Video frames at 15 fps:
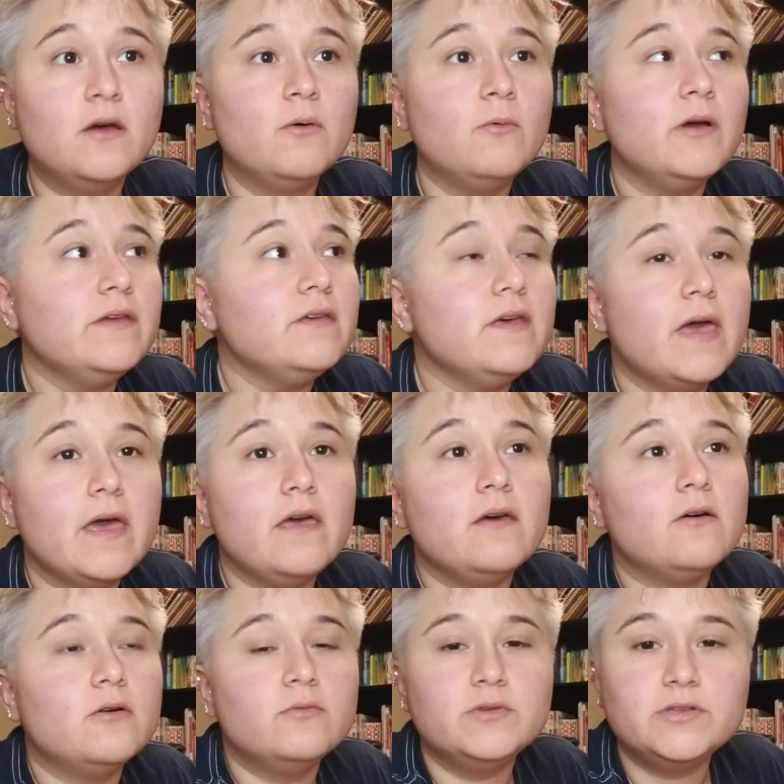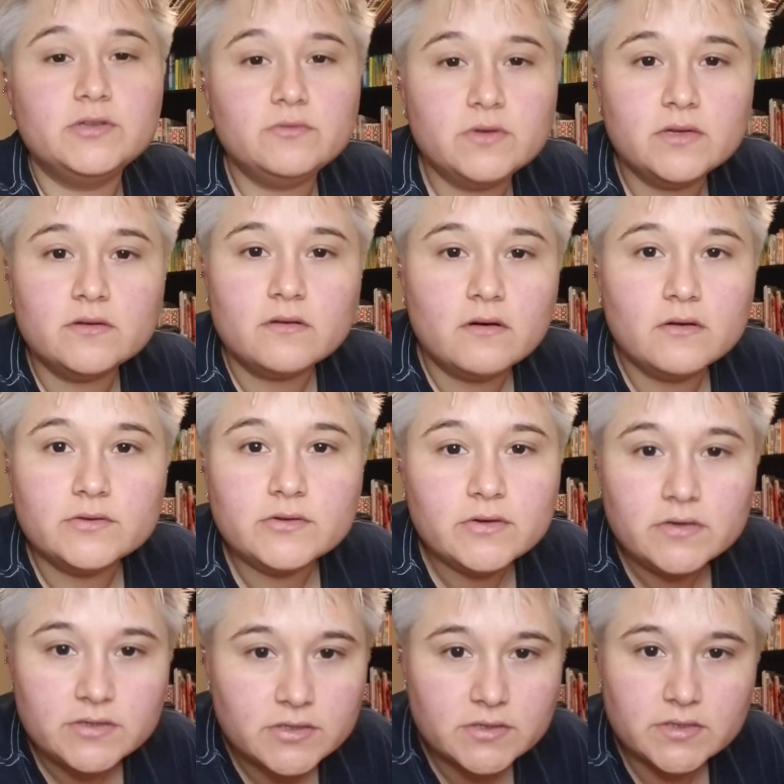Why the hell would you need an alter
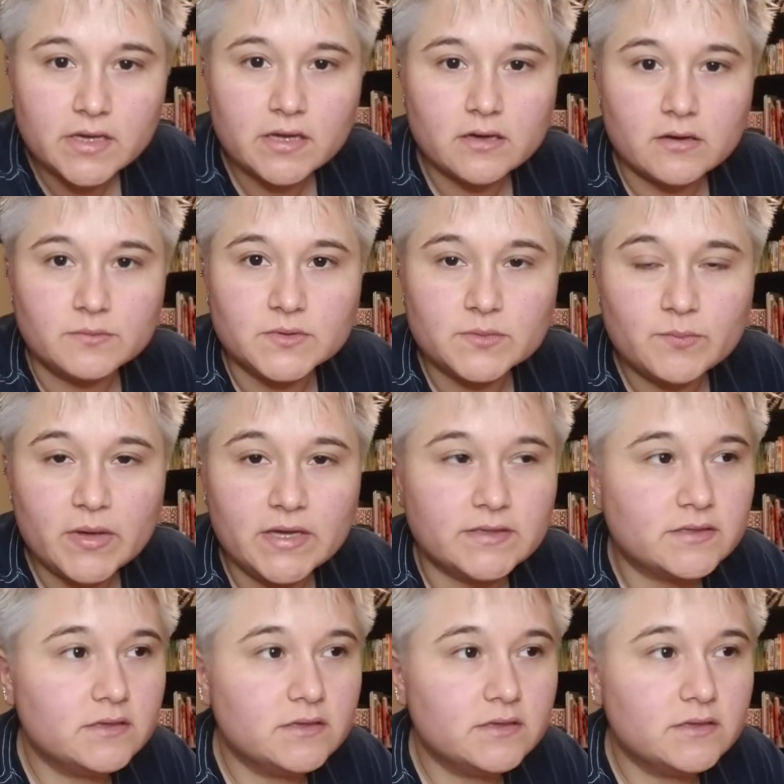to just take up space?